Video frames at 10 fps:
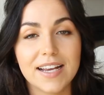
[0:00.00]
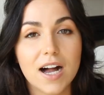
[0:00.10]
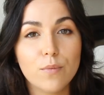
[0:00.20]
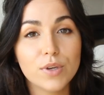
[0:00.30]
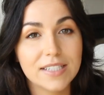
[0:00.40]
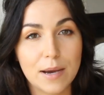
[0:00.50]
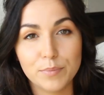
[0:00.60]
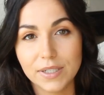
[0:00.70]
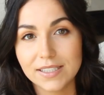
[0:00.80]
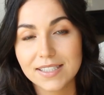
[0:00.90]
They come with
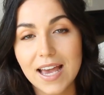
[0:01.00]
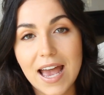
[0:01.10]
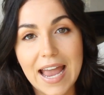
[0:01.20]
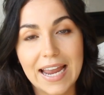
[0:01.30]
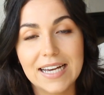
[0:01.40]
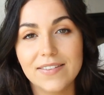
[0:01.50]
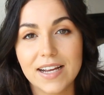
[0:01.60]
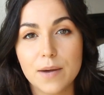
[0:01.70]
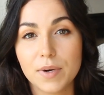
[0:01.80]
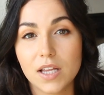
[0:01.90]
templates and they
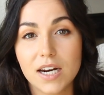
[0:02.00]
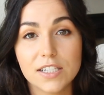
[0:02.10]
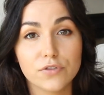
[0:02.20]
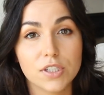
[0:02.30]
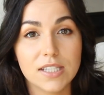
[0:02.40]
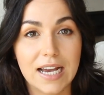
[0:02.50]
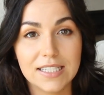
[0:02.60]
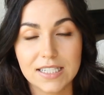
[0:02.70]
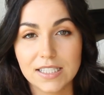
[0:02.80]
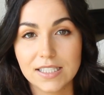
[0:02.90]
come in a lot of different
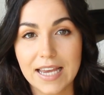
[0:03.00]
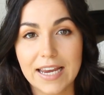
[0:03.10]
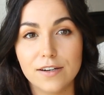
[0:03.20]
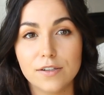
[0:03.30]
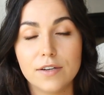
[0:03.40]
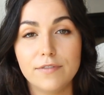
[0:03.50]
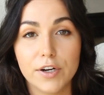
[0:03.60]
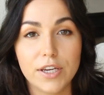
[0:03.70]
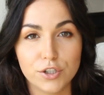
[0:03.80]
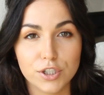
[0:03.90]
sizes and
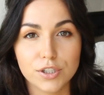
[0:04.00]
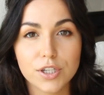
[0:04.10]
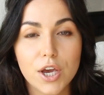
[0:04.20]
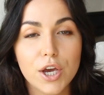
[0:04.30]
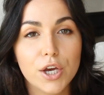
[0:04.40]
variations.